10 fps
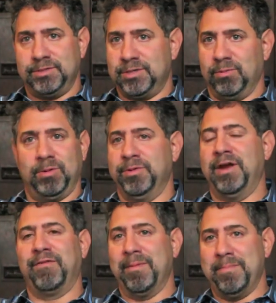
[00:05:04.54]
So we will
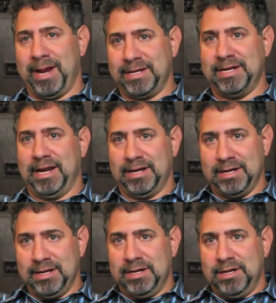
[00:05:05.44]
never abandon
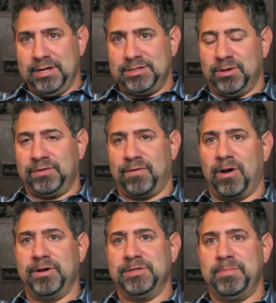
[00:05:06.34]
it. So as
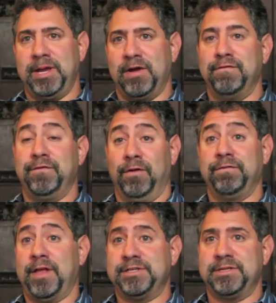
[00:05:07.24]
far as being a
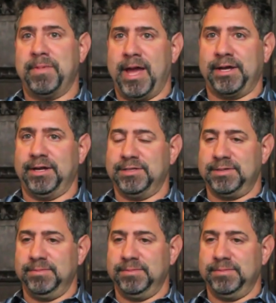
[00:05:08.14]
full-fledged tobacconist,